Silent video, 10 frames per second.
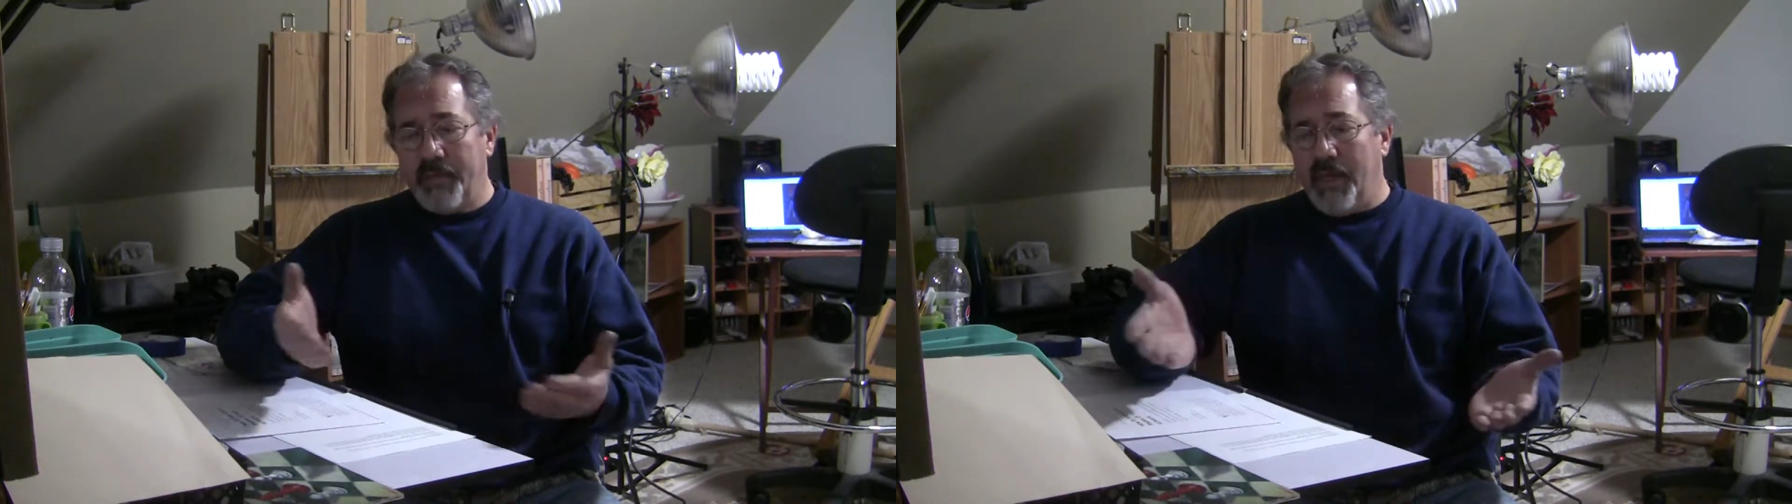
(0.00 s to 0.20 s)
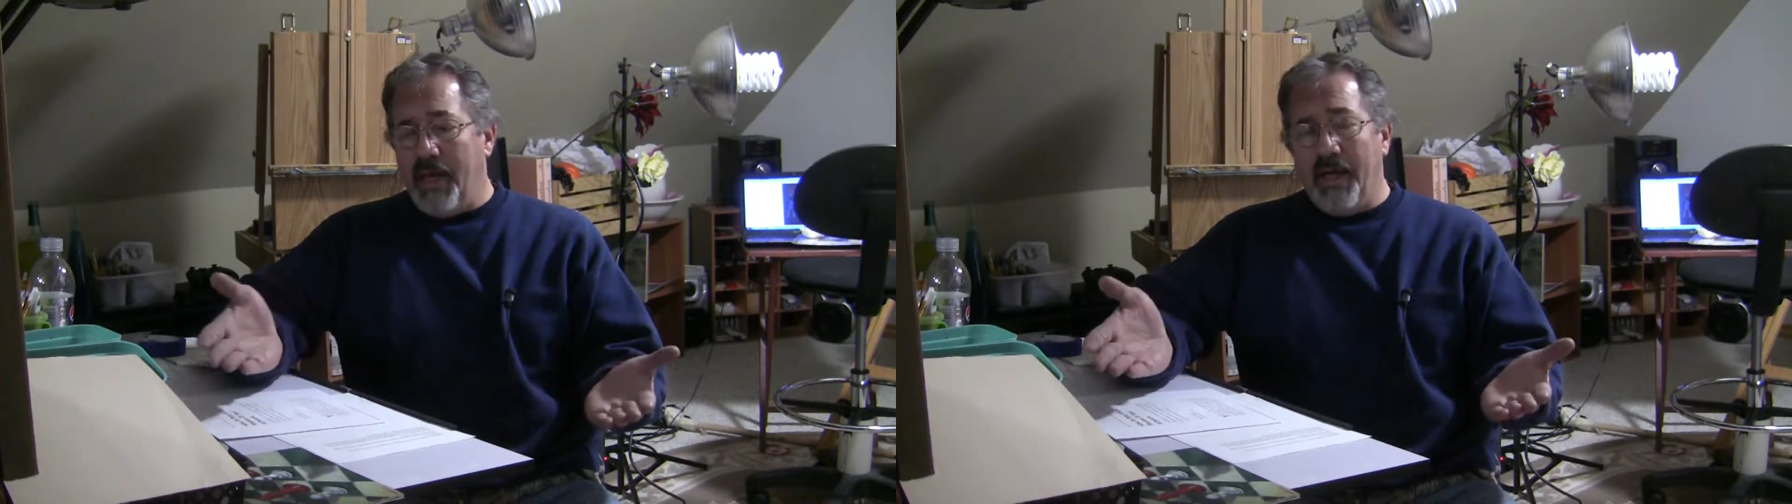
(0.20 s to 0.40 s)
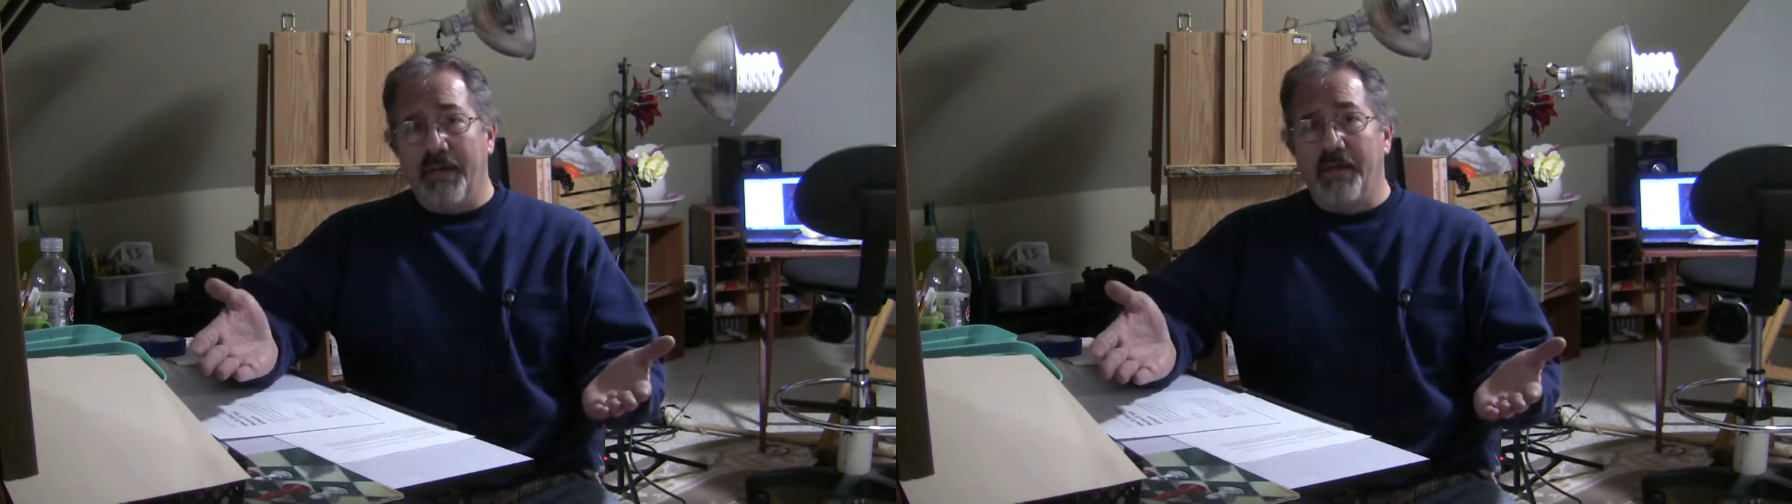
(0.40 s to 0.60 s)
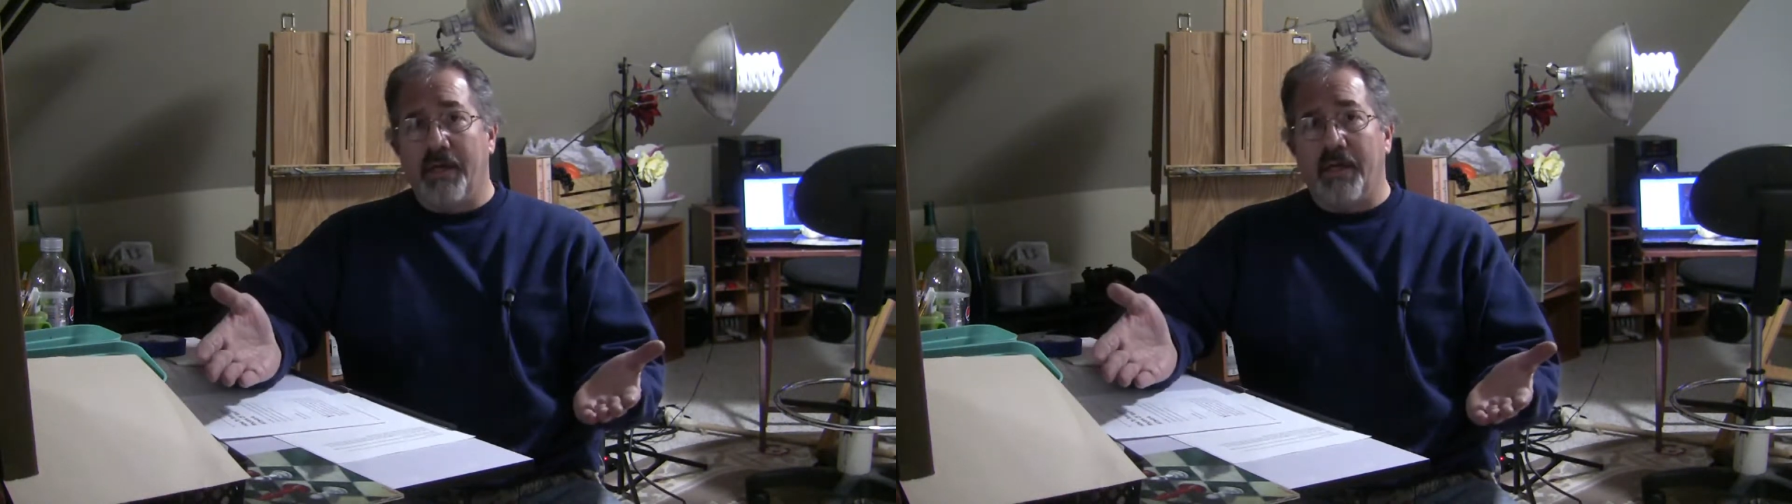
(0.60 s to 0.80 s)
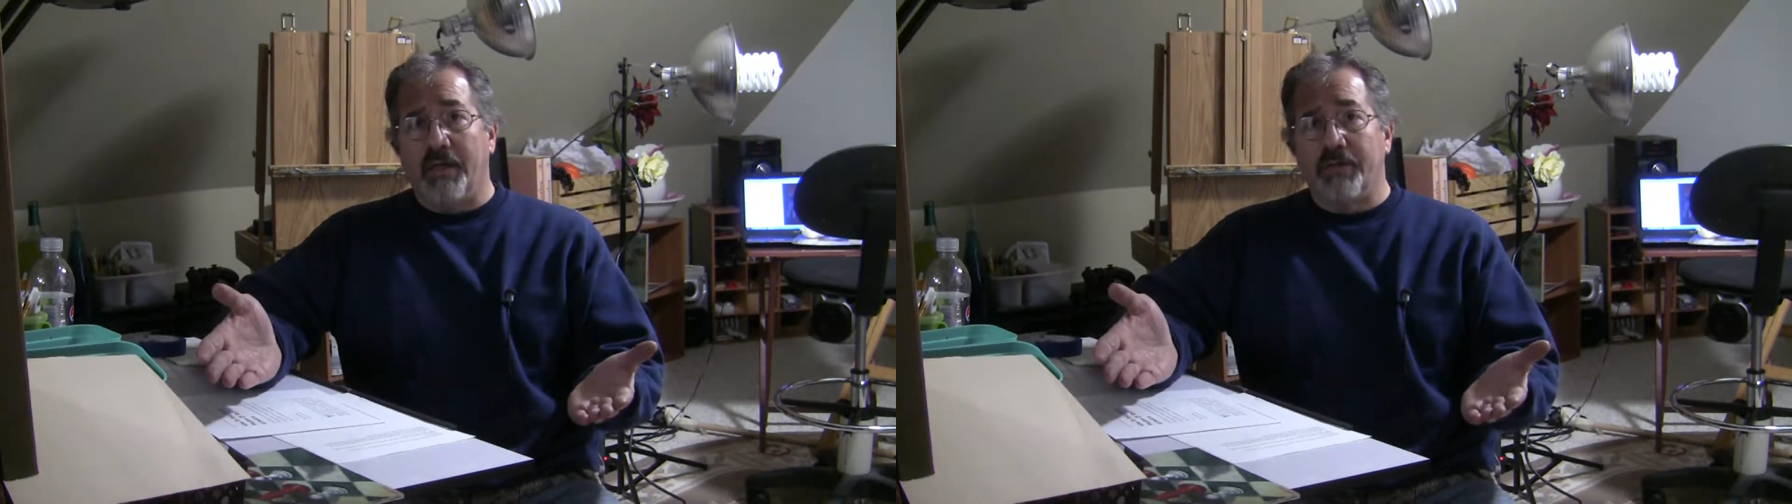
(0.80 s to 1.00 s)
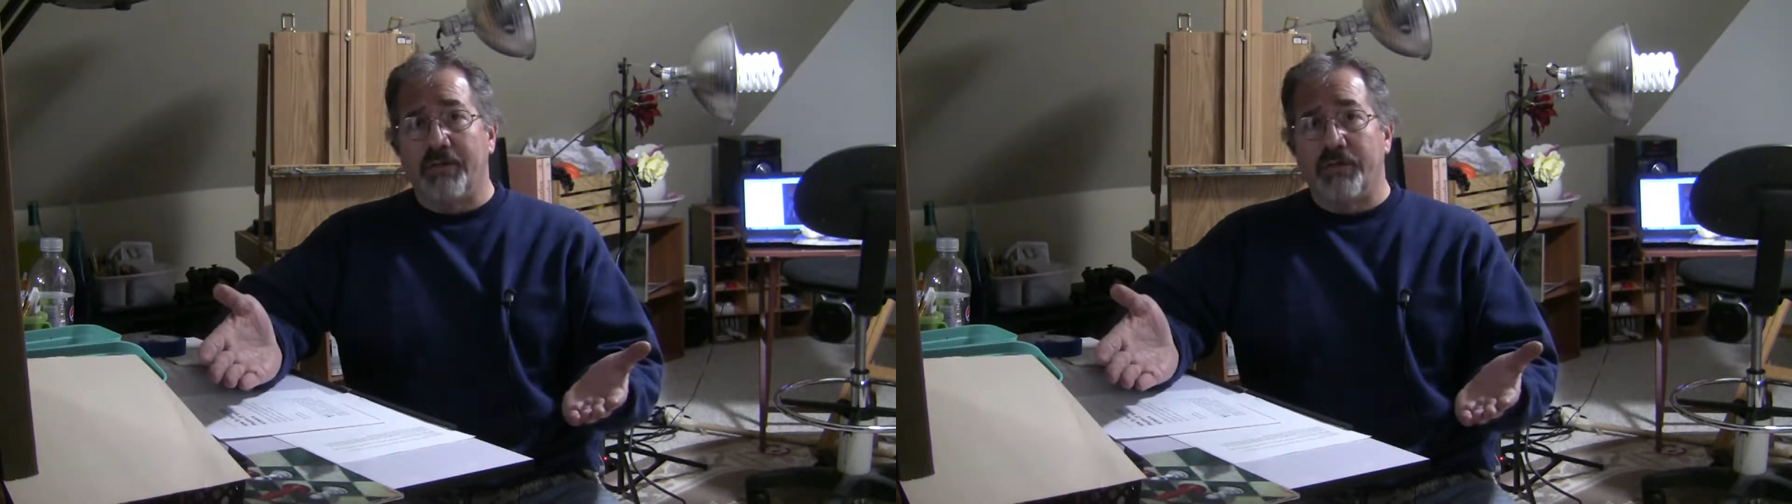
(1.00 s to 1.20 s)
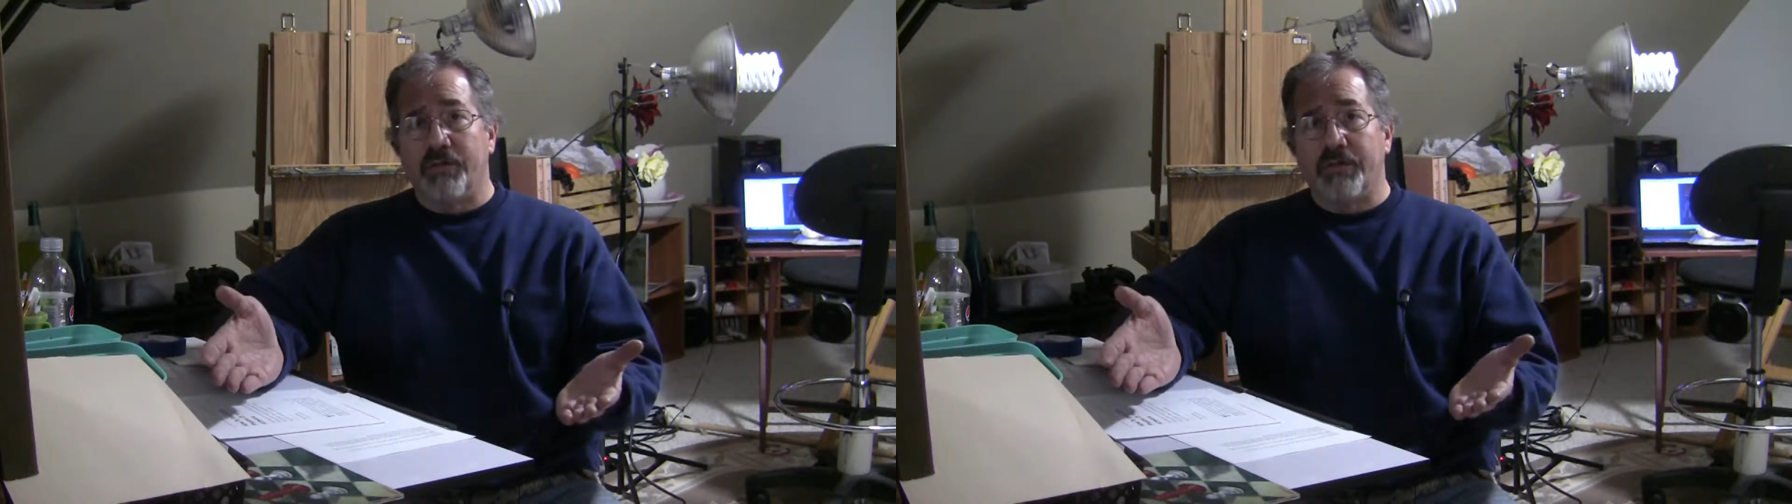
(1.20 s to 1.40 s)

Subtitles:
and so